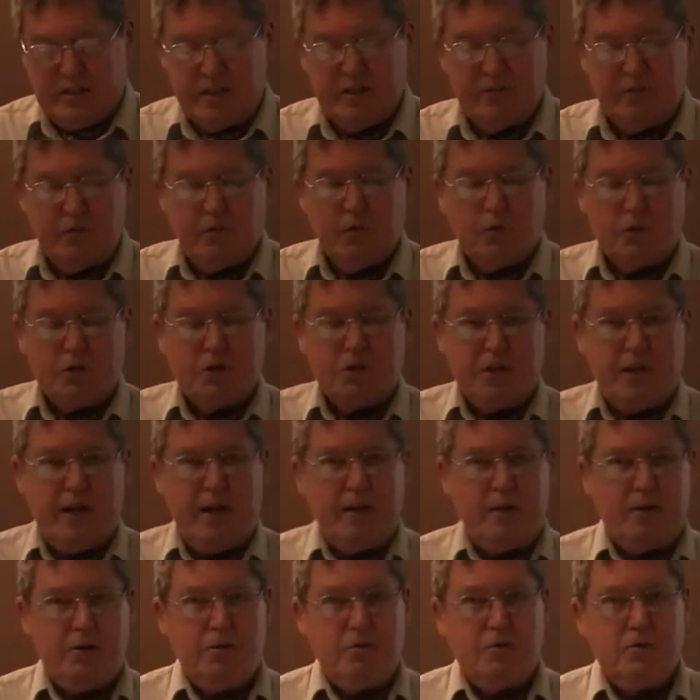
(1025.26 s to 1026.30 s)
did
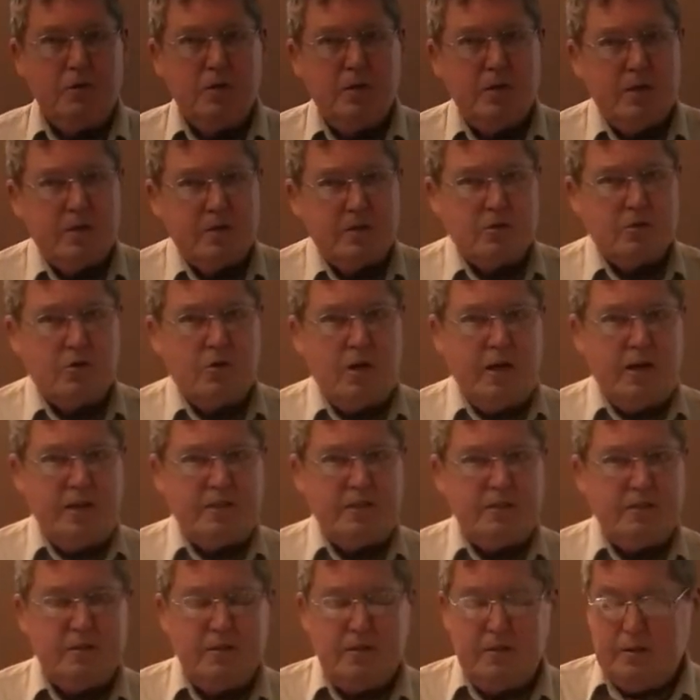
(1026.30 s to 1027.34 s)
foreshadow the
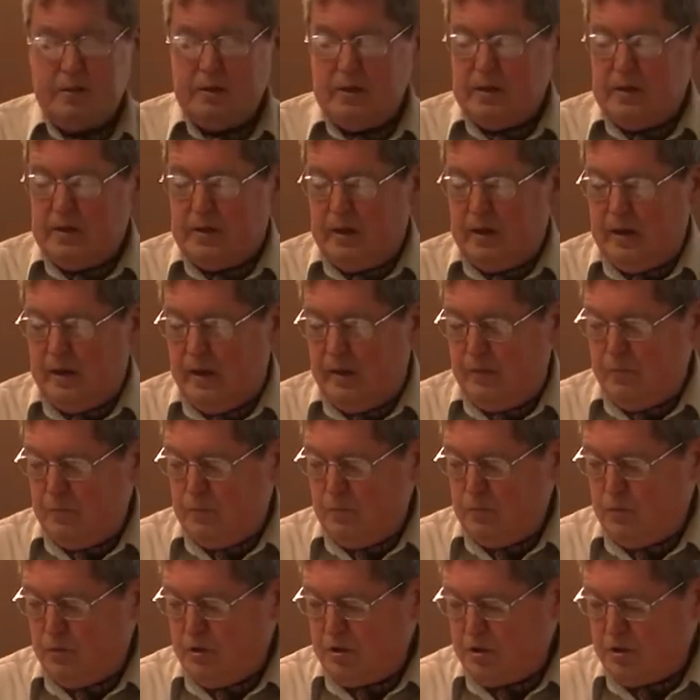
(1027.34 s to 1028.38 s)
Christ, um,
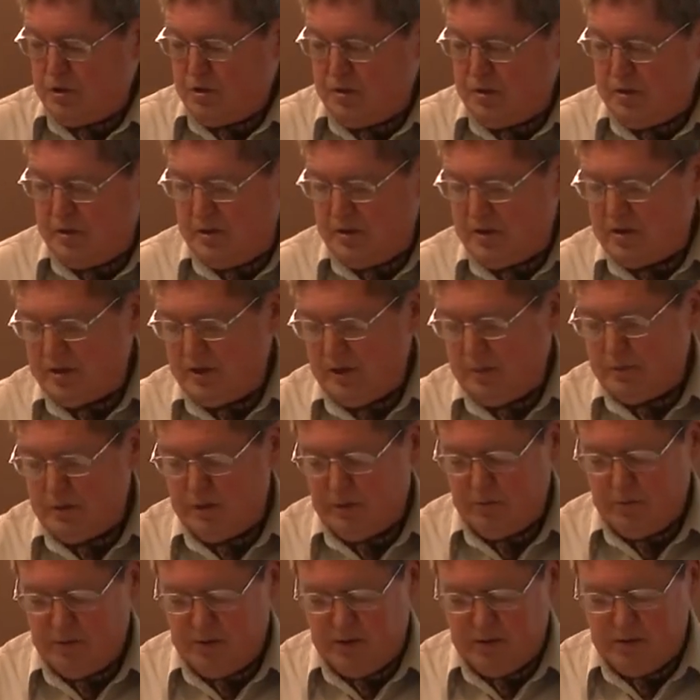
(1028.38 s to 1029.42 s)
which is
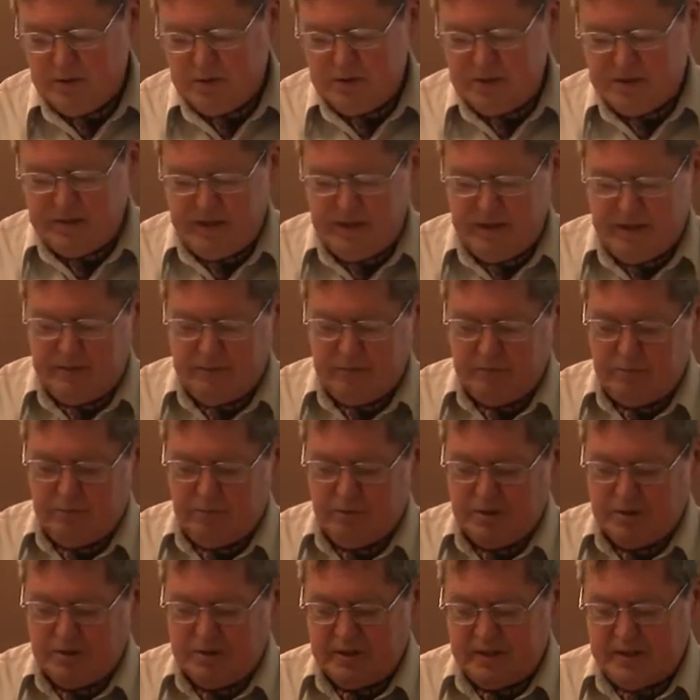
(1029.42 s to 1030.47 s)
something we understand
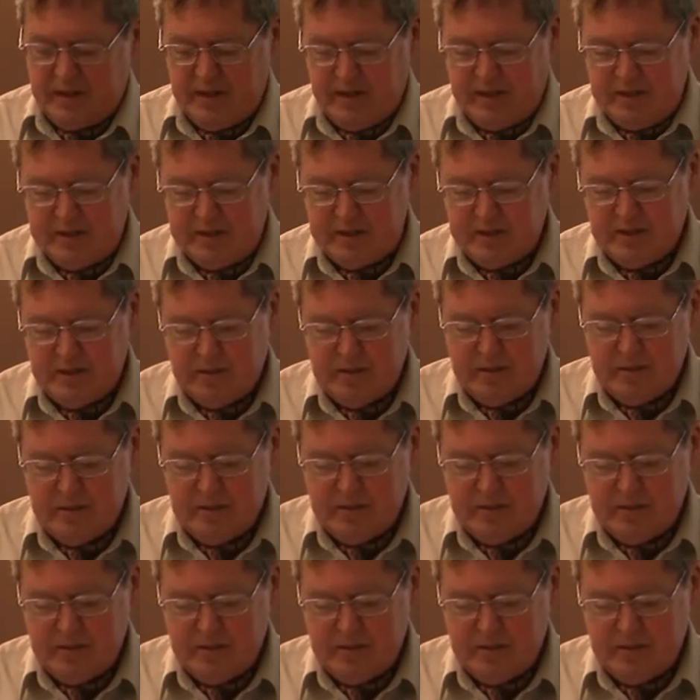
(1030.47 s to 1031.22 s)
was the case.